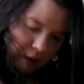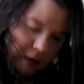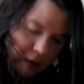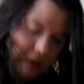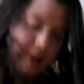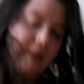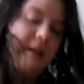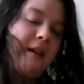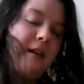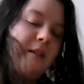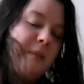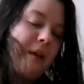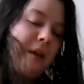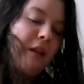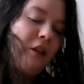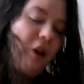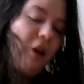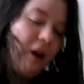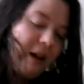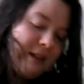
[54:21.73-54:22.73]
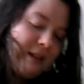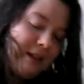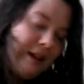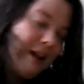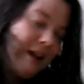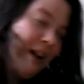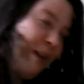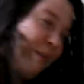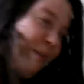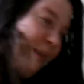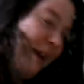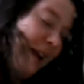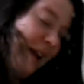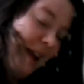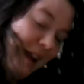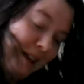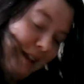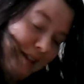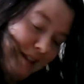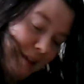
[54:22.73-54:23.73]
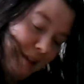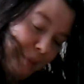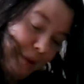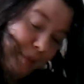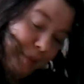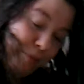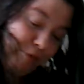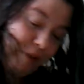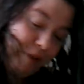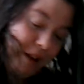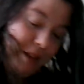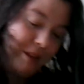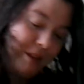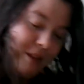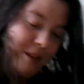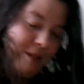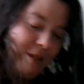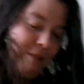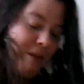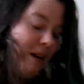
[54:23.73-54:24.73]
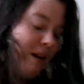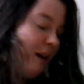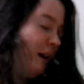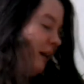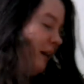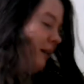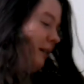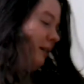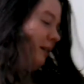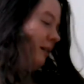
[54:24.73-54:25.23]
Takes me a long time, and I'm out of breath when I